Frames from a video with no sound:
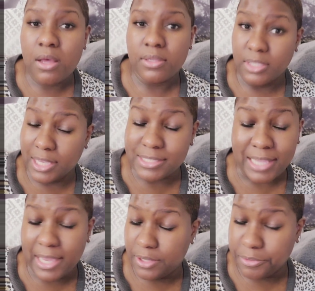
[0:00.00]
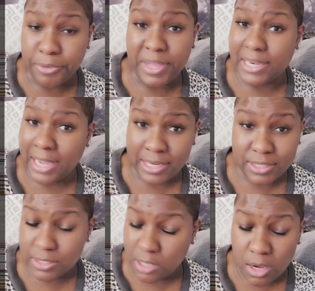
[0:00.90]
Yes, I had to throw that
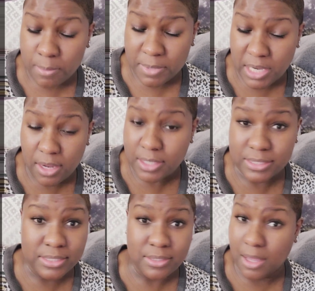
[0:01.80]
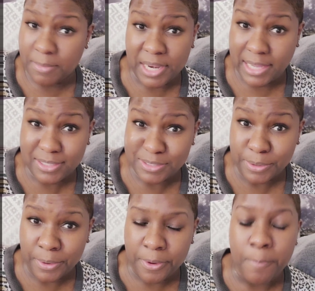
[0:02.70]
90s term in there because I'm a 90s
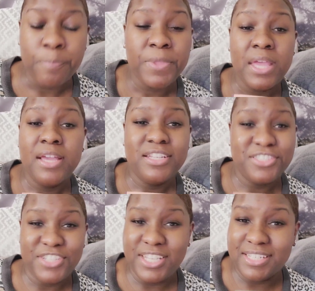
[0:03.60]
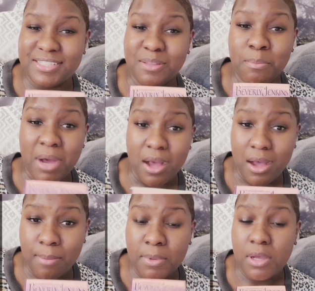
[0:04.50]
girl. She is the
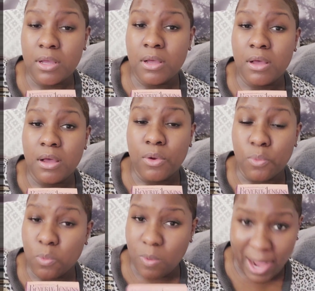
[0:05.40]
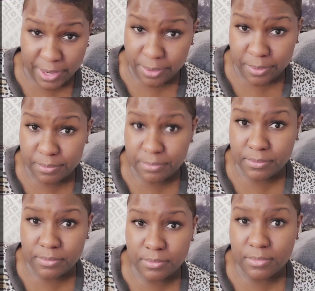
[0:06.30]
bomb writer.
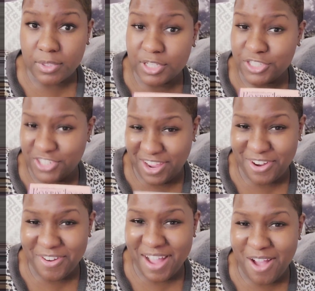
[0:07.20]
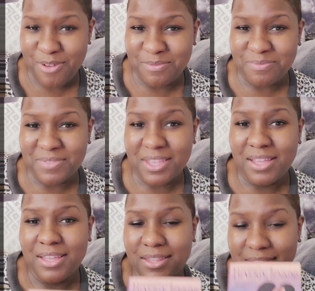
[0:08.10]
Check her out.
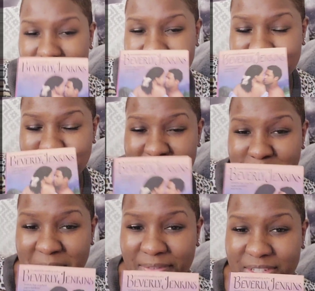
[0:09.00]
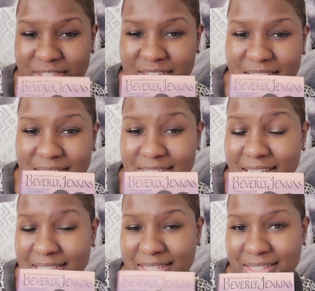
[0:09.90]
This is Miss Beverly Jenkins,
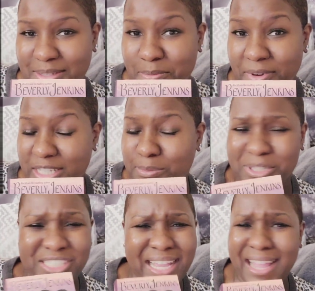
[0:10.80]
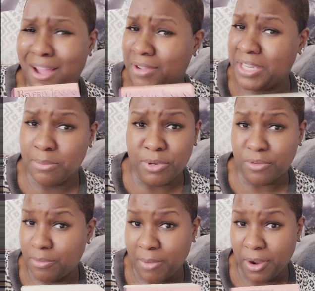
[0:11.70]
Destiny's Embrace. But check out any book
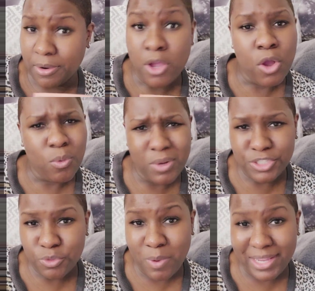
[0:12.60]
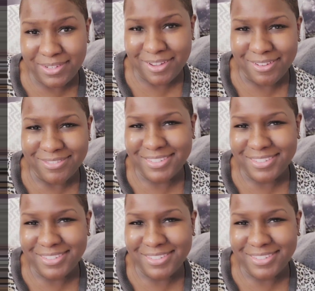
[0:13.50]
from her. What you waiting on?